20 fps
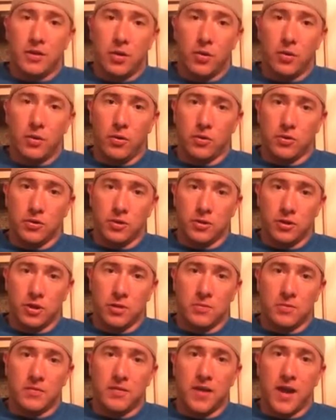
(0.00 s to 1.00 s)
totals in
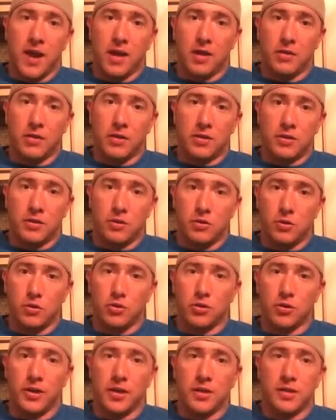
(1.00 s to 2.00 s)
terms of calories and
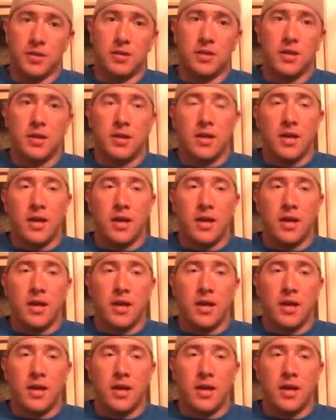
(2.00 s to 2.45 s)
nutrients.